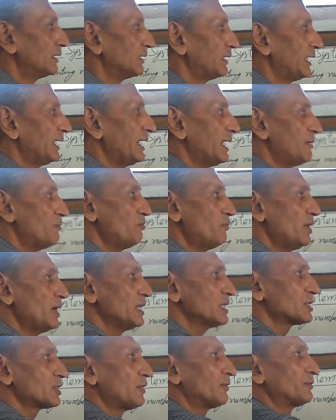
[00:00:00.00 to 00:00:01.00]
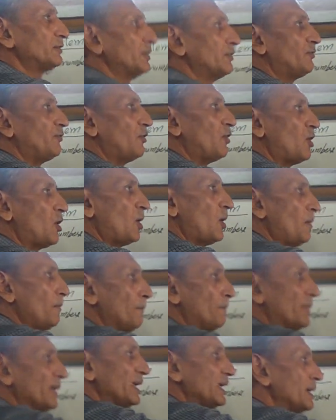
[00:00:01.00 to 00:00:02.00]
The numbers of the
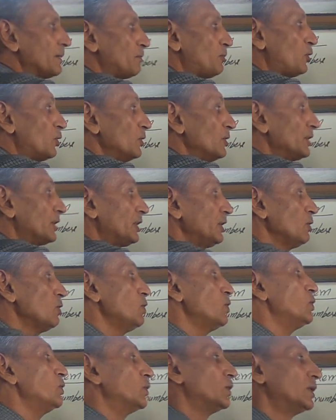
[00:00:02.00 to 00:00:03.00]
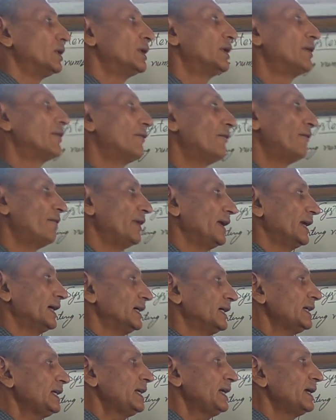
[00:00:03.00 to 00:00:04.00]
form P upon Q,
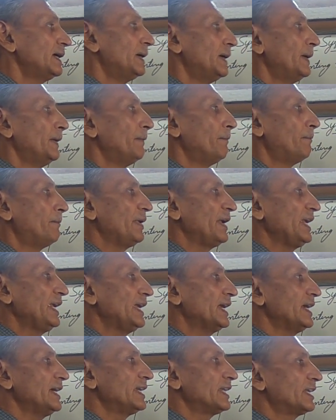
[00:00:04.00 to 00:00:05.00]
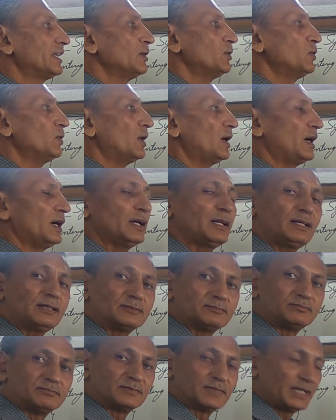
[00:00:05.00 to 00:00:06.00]
where P and Q
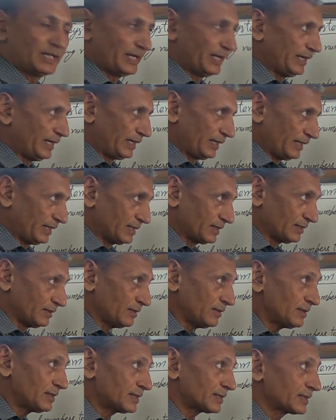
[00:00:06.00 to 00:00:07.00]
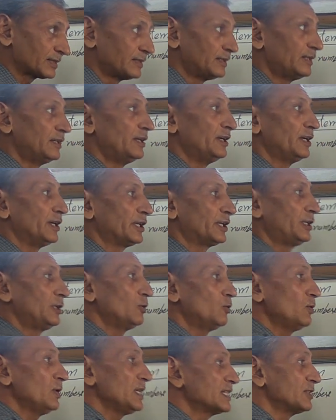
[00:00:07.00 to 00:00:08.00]
are integers,
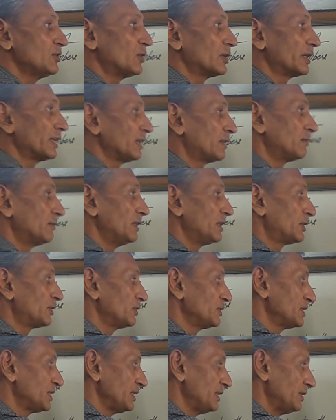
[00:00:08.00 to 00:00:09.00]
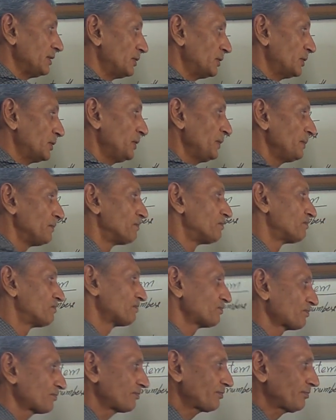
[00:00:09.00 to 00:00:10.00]
Q is not equal to 0
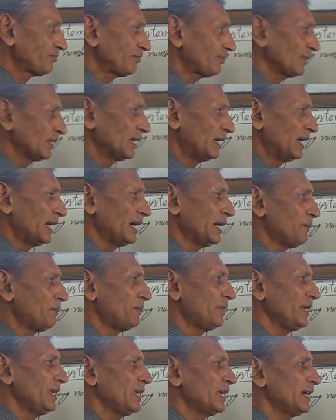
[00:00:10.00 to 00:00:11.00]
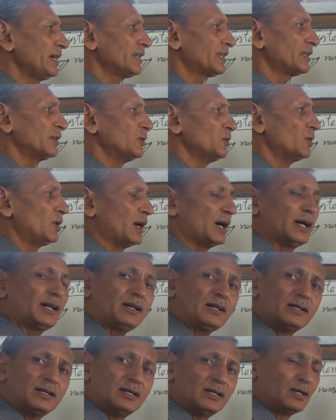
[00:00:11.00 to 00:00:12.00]
and P and Q
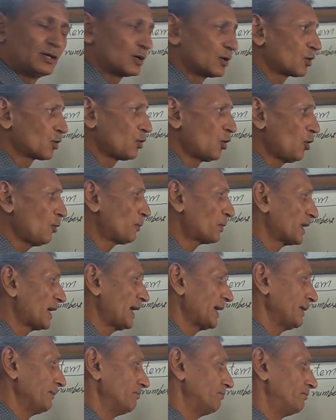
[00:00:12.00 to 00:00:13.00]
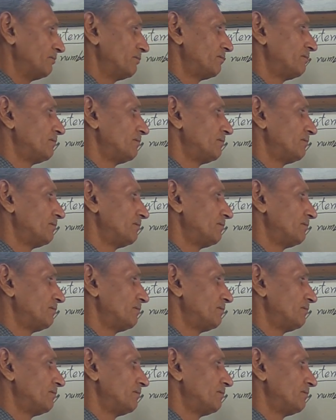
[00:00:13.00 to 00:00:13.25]
are co-prime.